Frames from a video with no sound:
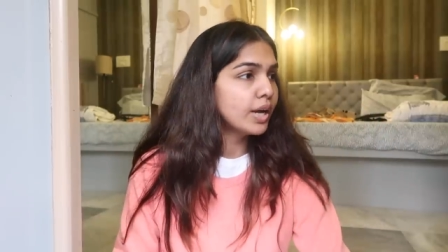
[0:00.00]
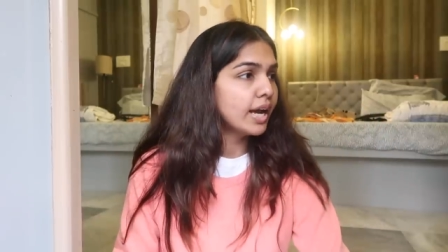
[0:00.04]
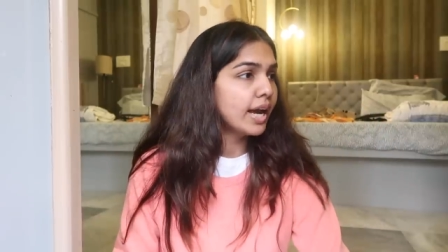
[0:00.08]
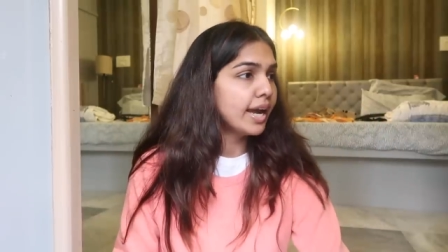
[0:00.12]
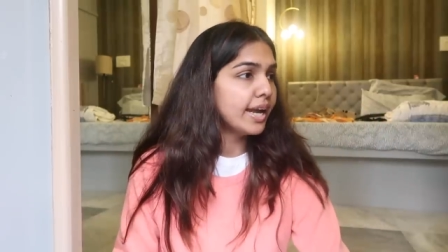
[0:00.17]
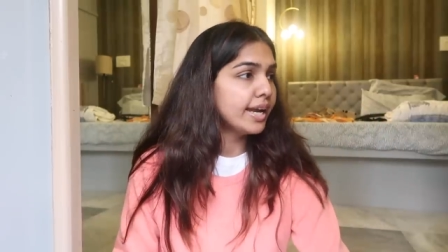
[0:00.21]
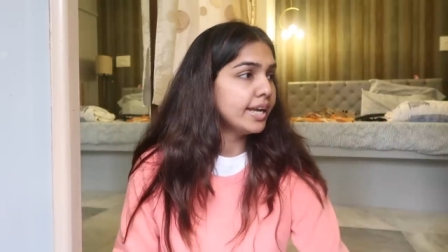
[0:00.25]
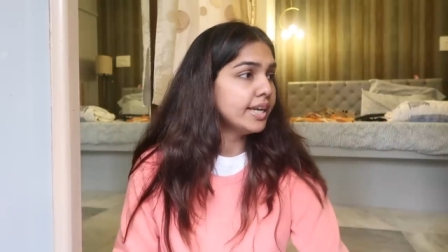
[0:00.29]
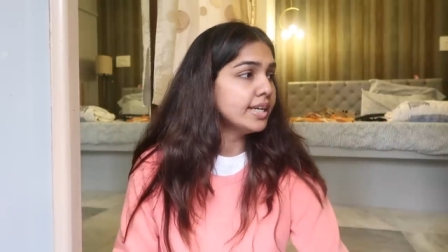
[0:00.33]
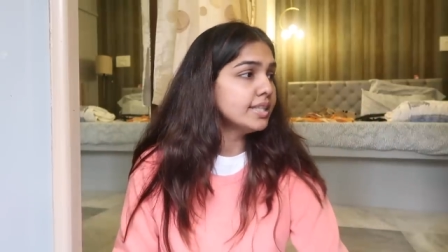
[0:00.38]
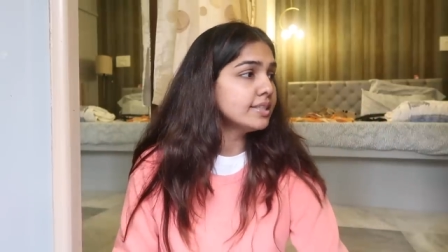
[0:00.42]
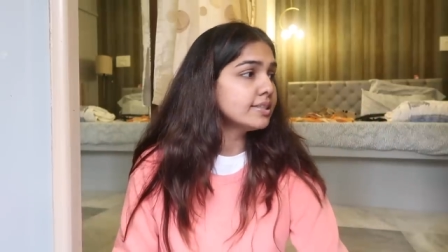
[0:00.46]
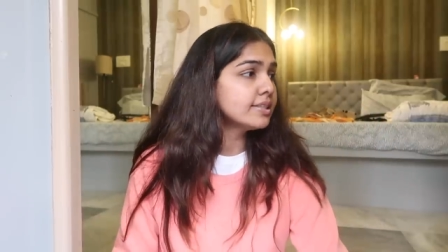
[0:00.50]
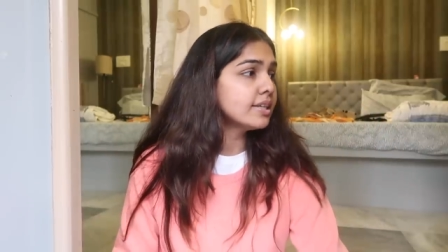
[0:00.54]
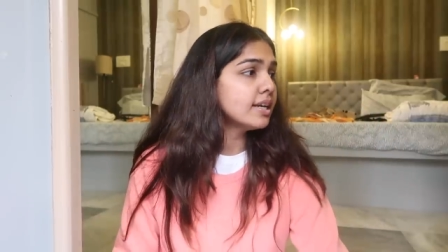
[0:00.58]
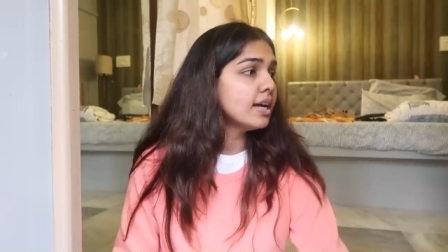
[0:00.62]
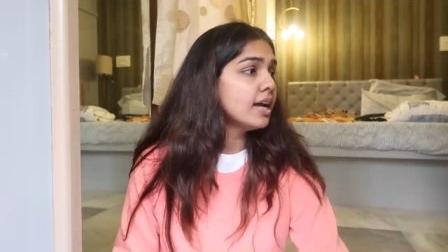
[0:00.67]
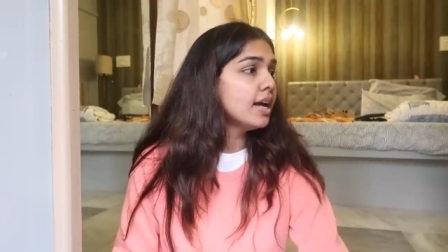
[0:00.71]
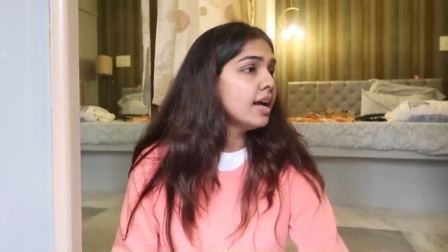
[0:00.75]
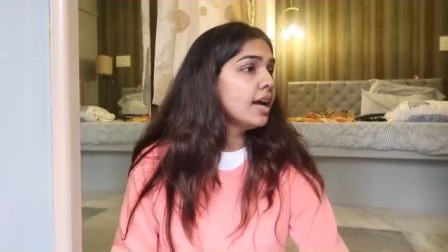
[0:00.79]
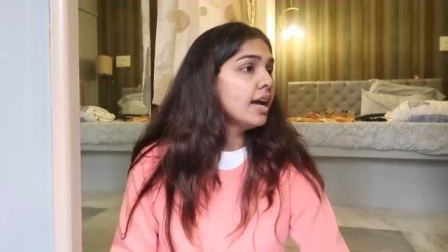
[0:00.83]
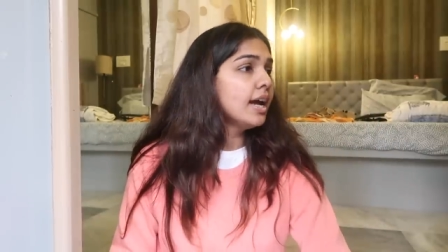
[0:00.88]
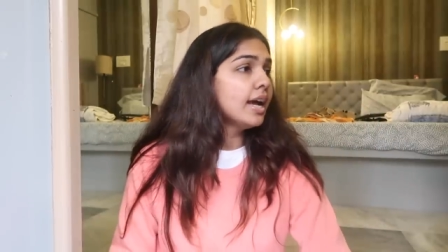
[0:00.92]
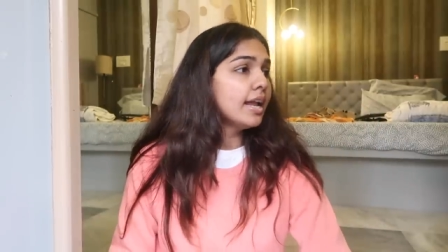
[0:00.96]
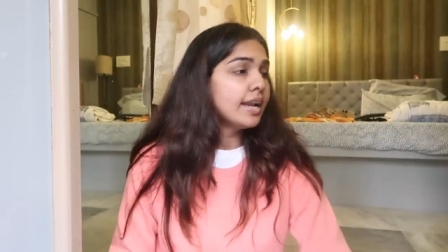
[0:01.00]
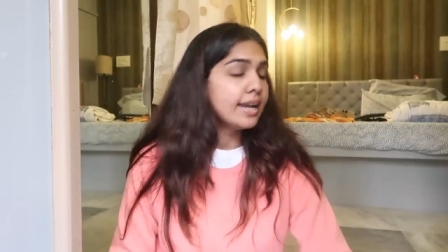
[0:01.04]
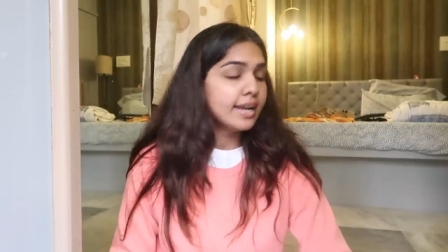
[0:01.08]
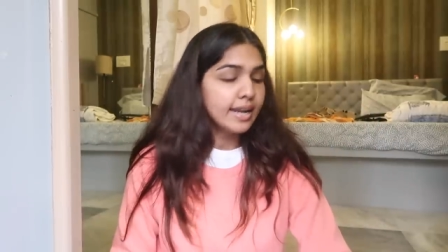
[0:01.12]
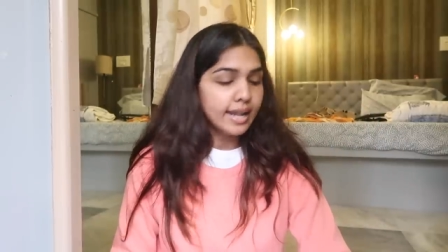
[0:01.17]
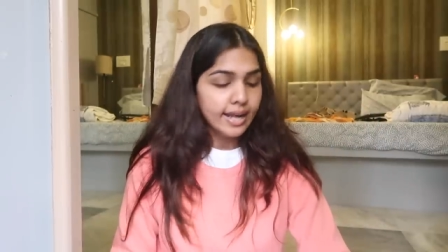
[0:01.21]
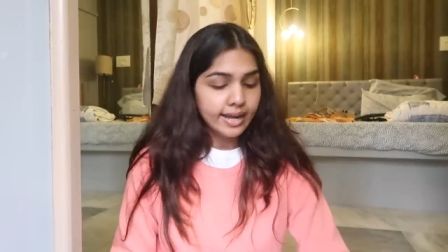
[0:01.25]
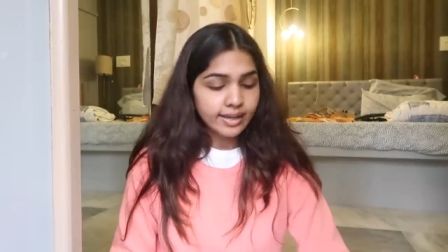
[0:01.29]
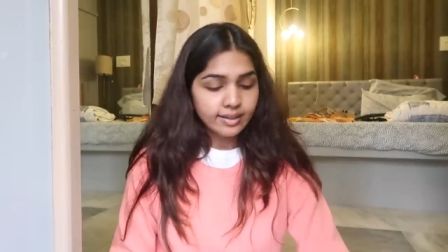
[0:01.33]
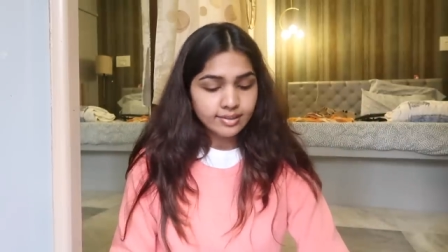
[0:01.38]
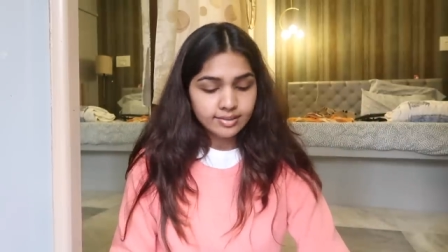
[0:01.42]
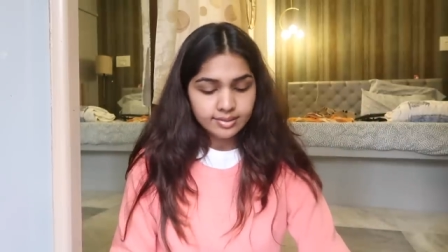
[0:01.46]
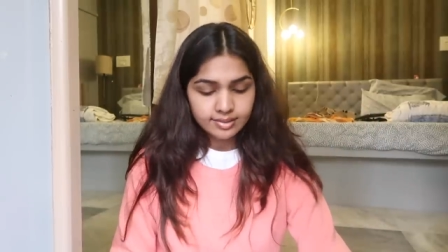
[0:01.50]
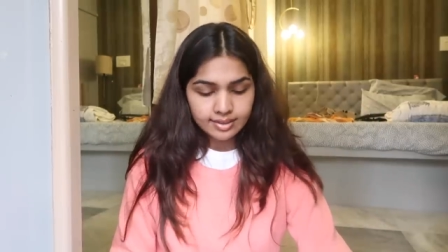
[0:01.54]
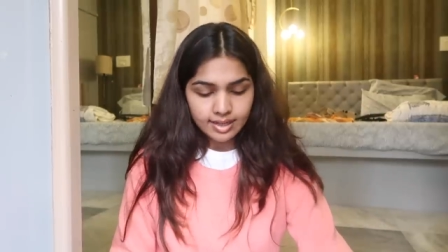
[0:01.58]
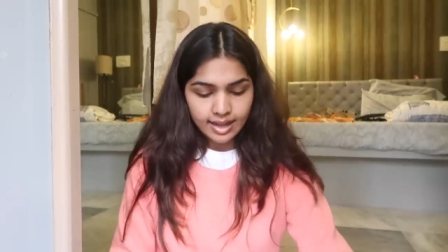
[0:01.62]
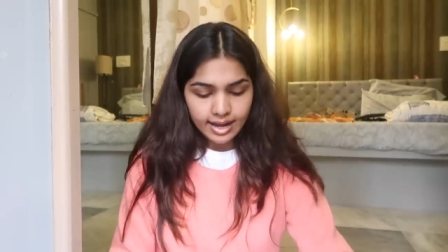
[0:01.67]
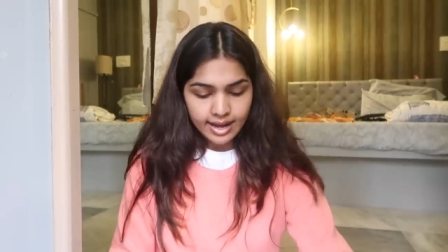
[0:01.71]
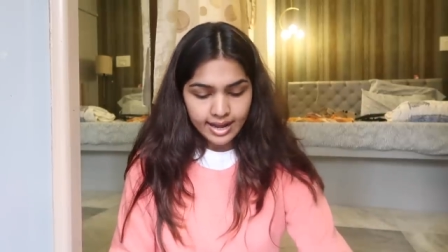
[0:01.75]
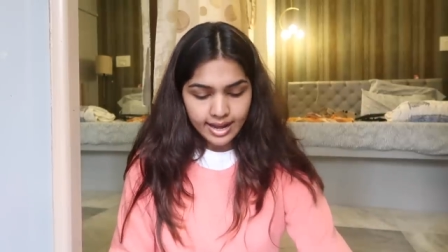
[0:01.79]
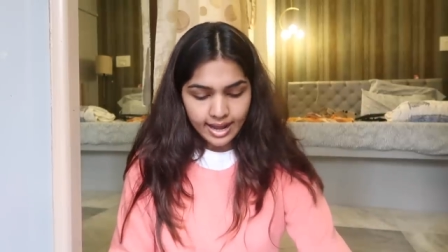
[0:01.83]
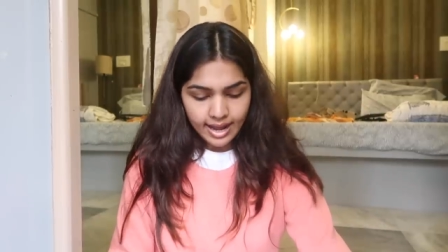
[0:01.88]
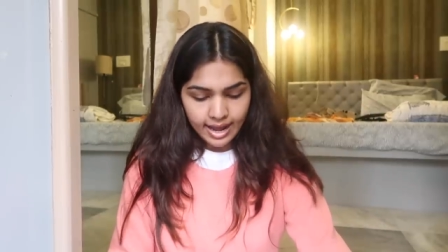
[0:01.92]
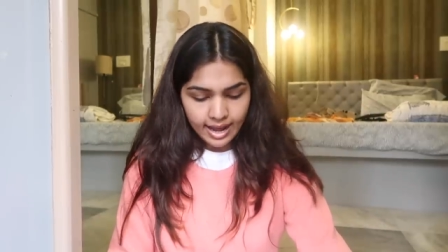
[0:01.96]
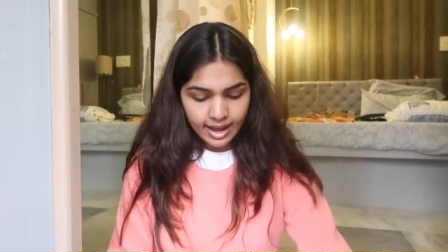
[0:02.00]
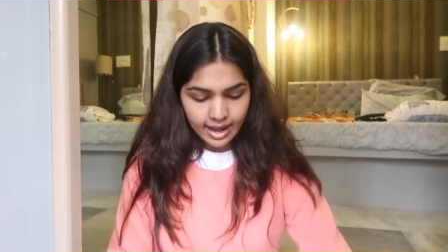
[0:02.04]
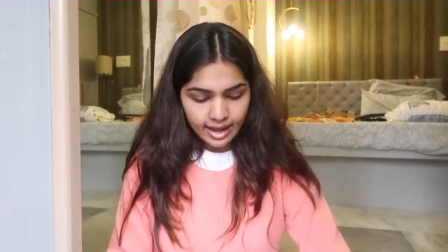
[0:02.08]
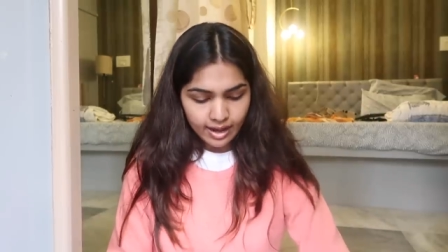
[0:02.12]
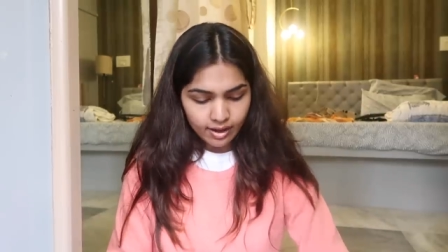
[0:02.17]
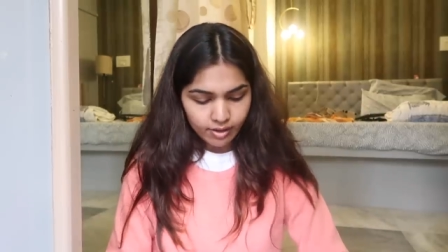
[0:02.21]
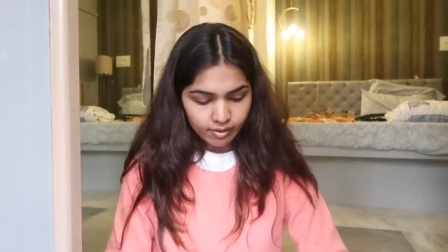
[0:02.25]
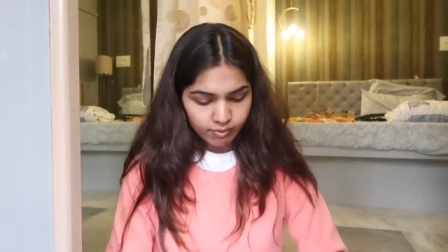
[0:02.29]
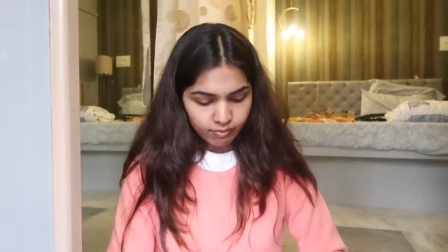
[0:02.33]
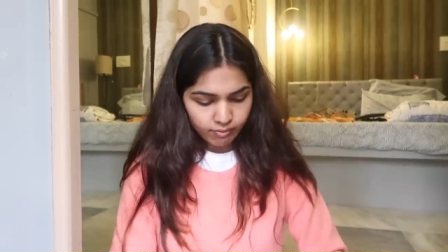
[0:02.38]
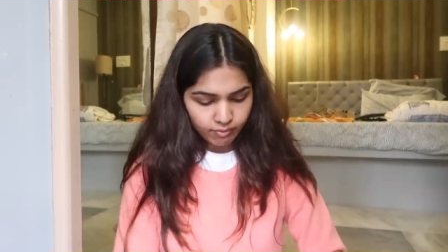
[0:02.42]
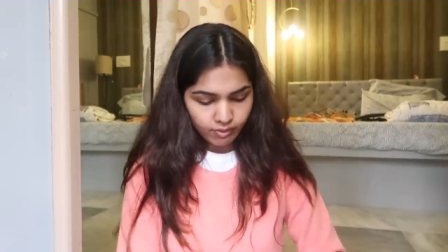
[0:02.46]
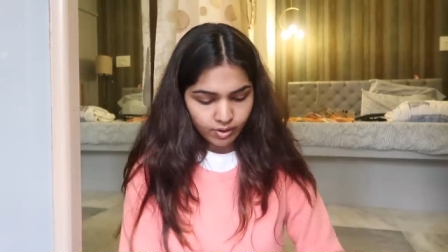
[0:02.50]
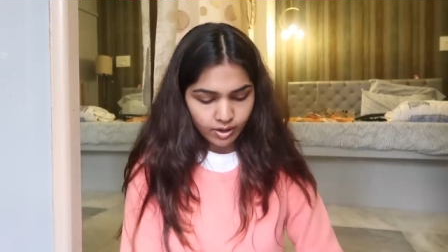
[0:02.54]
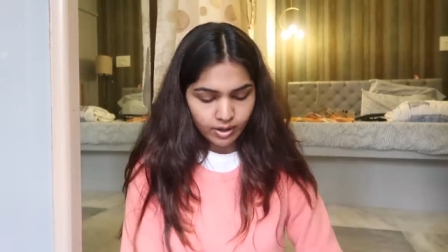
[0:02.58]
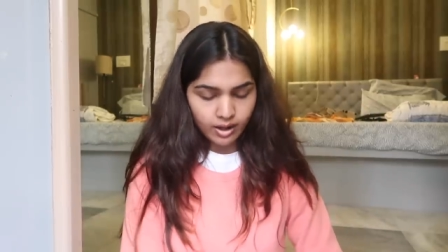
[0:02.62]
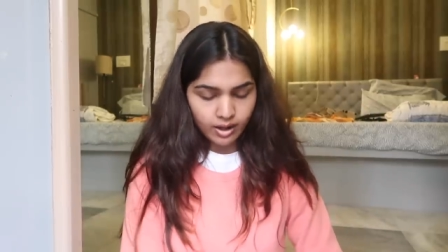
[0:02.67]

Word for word: guys. Next I have